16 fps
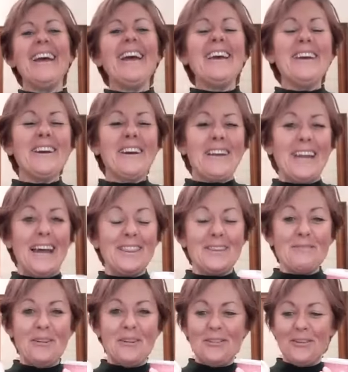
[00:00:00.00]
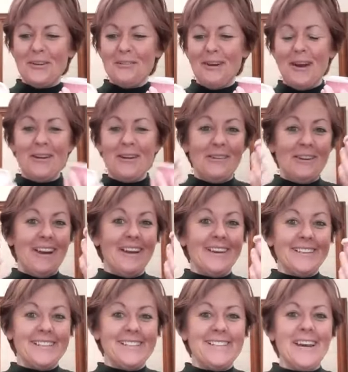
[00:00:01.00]
you can add them with your own
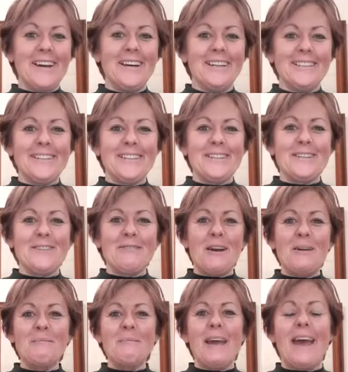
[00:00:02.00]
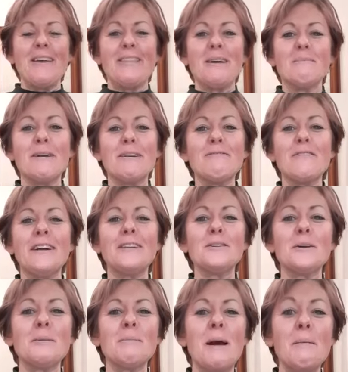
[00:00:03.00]
dessert. She's just thrown me out there, my friend,
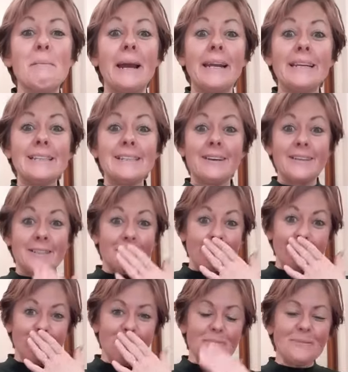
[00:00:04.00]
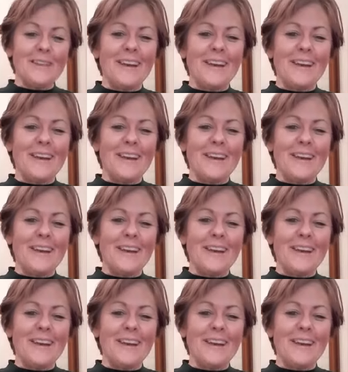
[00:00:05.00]
talking about Bailey's ice cream.